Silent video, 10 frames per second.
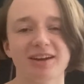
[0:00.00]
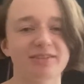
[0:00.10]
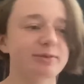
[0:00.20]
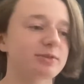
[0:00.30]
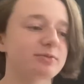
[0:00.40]
I
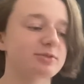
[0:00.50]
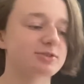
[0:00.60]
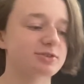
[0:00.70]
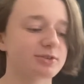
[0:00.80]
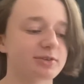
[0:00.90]
wasn't
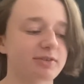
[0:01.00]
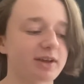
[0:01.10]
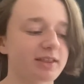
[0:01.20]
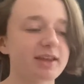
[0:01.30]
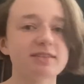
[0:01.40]
sure if I
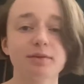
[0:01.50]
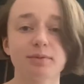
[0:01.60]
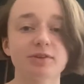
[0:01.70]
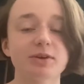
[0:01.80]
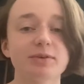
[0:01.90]
liked how it
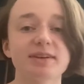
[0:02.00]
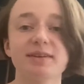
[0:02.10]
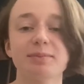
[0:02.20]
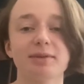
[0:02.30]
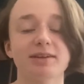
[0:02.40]
was going,
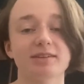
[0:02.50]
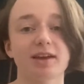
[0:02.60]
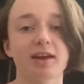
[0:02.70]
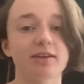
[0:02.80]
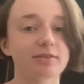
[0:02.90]
but
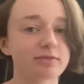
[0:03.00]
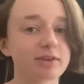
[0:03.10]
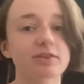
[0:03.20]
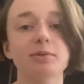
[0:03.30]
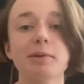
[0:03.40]
I
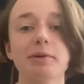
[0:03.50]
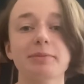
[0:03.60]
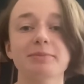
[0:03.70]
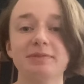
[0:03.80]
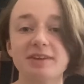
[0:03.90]
fixed all my
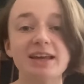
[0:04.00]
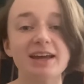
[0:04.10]
problems.